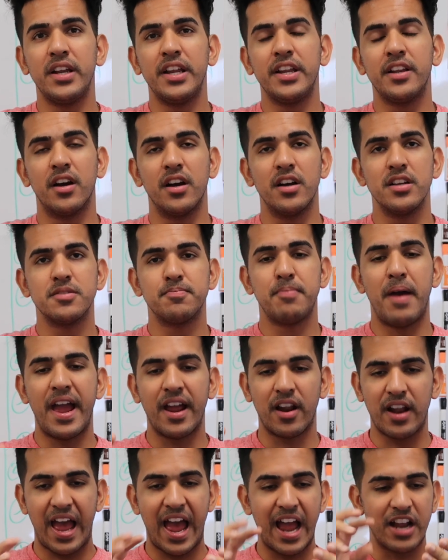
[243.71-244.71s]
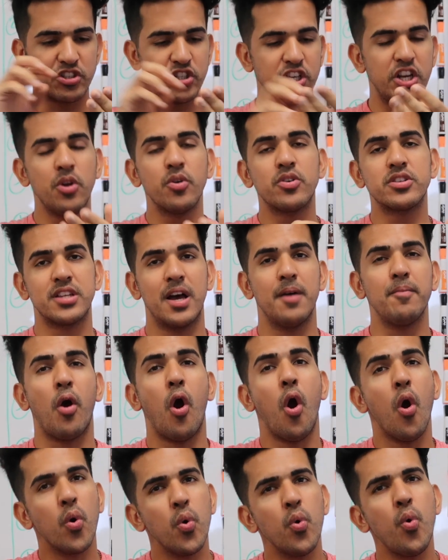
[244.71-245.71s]
really does, bank actually looks
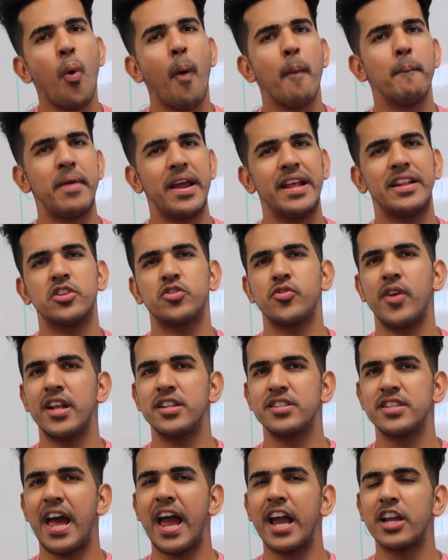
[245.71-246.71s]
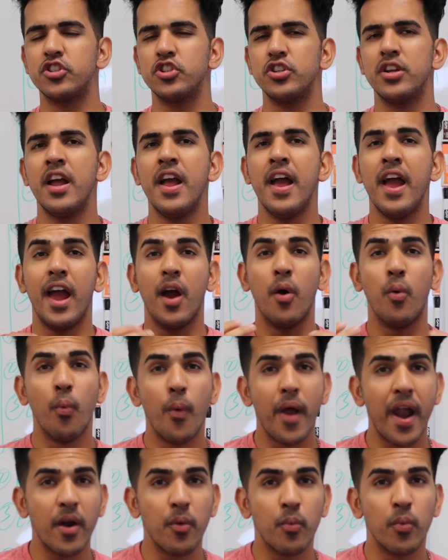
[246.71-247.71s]
up who made the transaction and
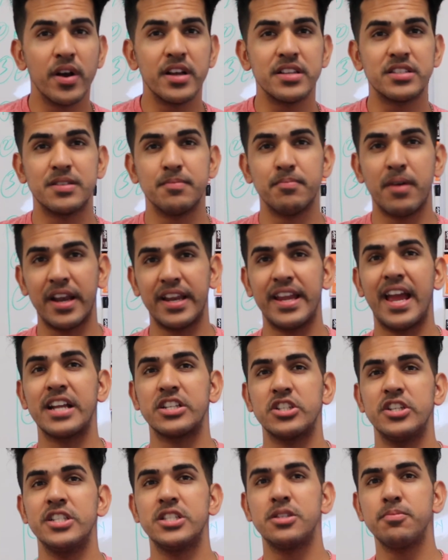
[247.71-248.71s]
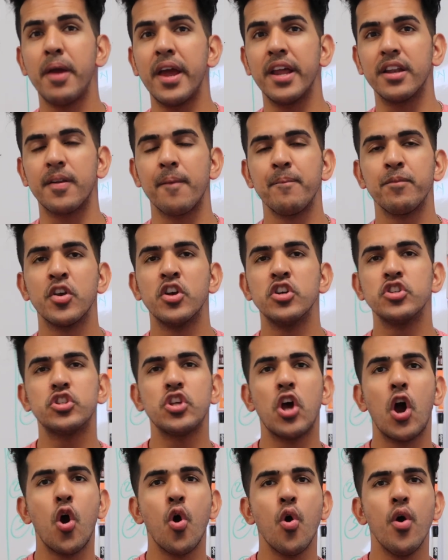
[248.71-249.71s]
where was the money actually spent.
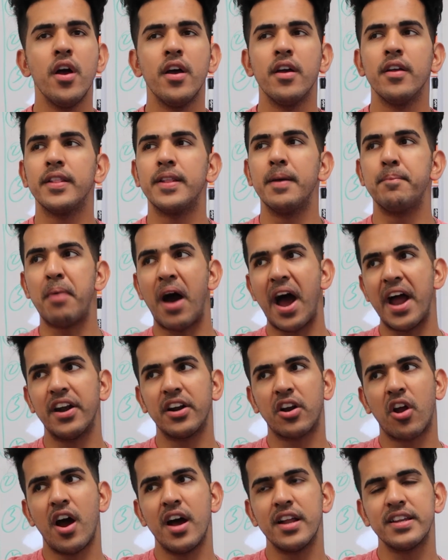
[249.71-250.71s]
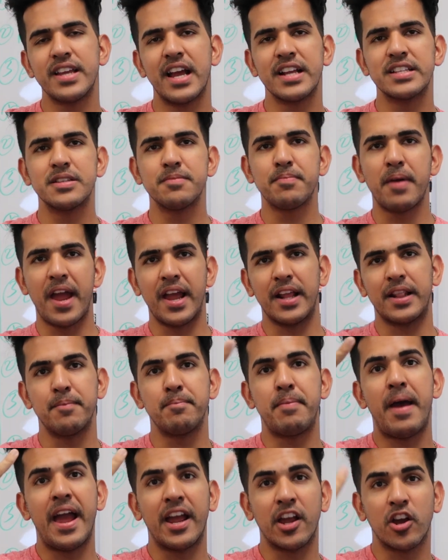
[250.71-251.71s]
So the buyer contacts the
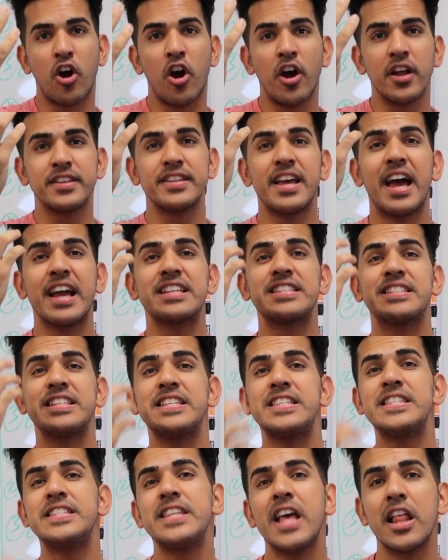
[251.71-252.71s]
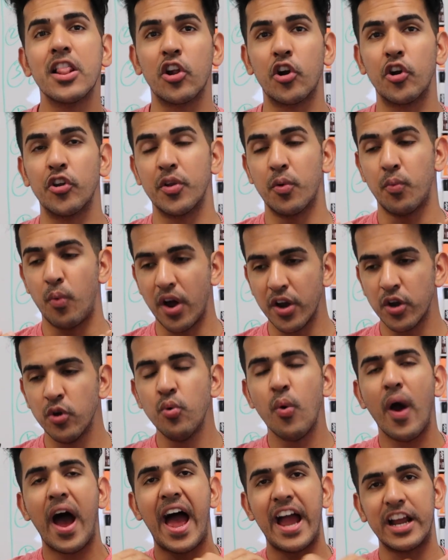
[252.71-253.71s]
bank contacts the seller, the one
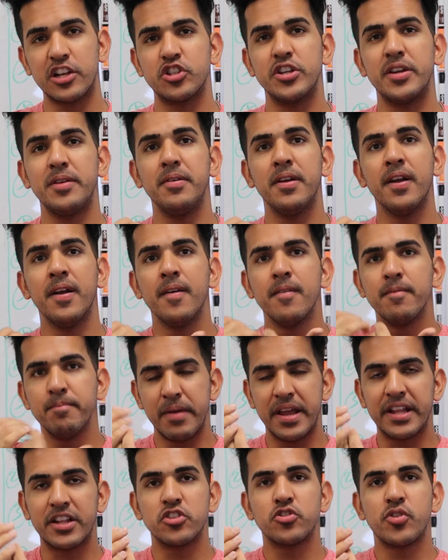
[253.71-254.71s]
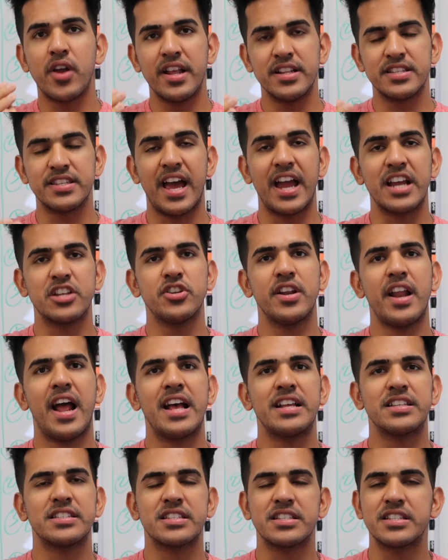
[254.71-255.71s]
who actually made the transaction,
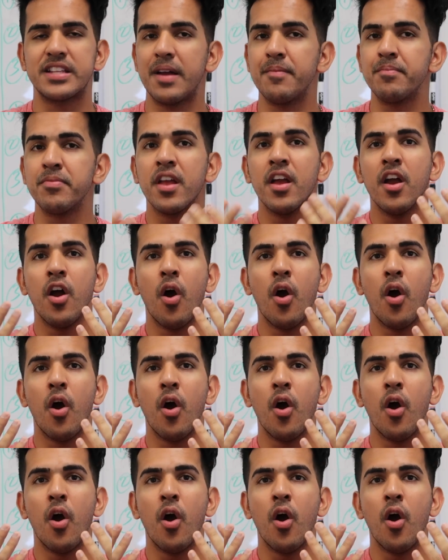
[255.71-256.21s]
asks them